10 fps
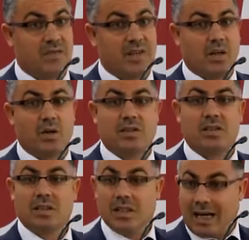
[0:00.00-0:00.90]
very good
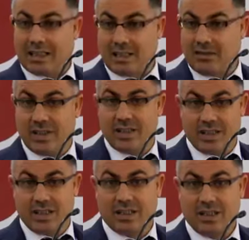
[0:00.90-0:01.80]
active
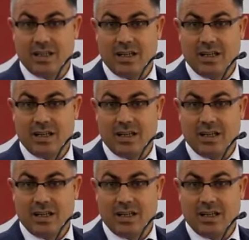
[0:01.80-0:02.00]
learning